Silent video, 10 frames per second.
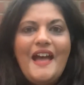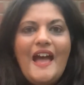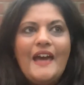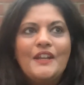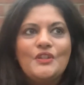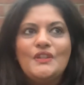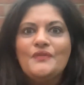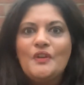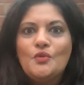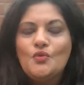And I
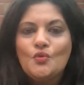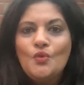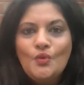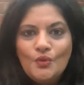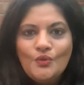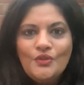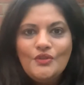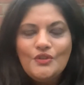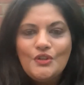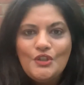just felt drawn
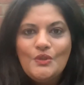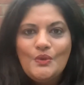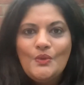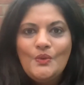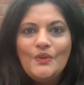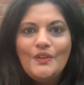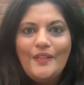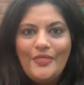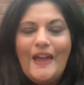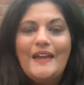to do
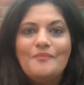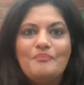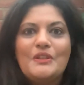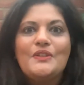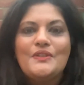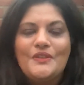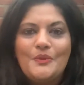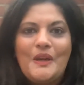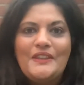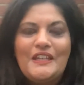that because of the
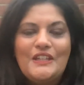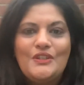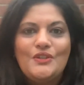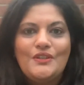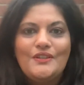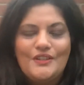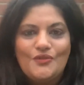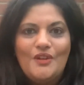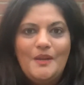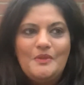way that he
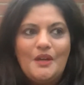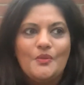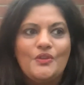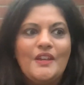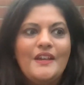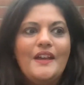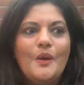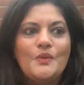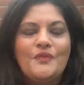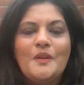described it. I was
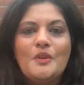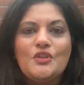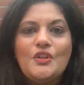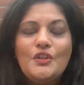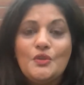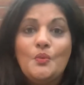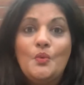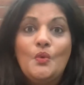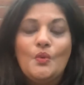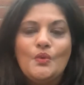very much
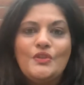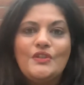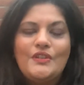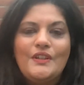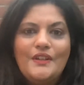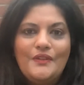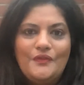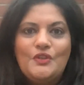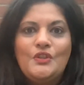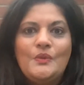towards
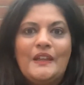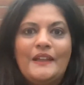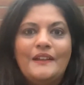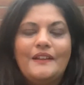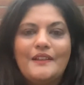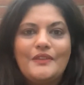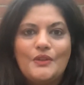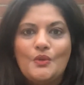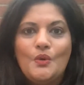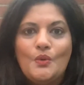for doing the
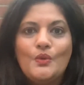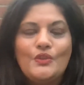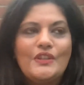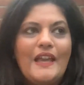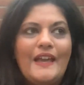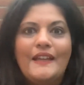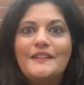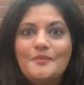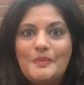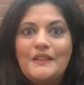course
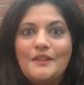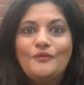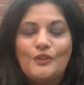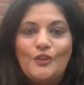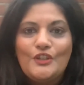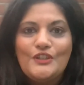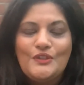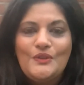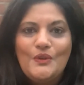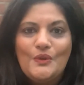and being in Florida to
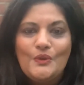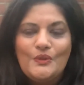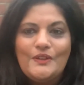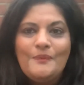do the course.